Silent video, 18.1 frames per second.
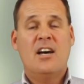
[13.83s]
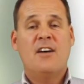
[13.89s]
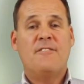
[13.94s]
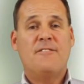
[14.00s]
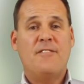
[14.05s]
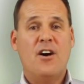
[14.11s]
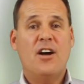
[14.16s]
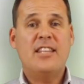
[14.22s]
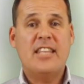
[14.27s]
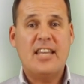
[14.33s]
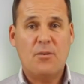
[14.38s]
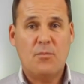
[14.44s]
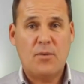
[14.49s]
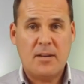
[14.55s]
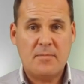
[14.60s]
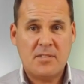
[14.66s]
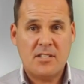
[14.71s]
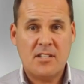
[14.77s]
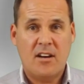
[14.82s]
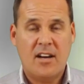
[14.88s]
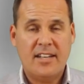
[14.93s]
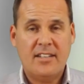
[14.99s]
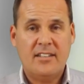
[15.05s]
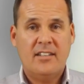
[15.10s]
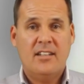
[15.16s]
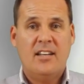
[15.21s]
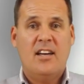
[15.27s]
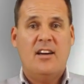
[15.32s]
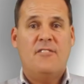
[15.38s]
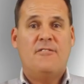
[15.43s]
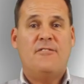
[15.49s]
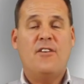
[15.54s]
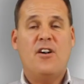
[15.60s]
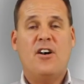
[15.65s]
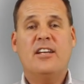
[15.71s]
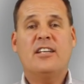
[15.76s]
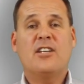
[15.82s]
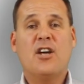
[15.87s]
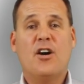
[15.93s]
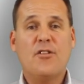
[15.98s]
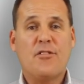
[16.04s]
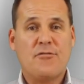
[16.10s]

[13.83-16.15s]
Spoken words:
Find their website, go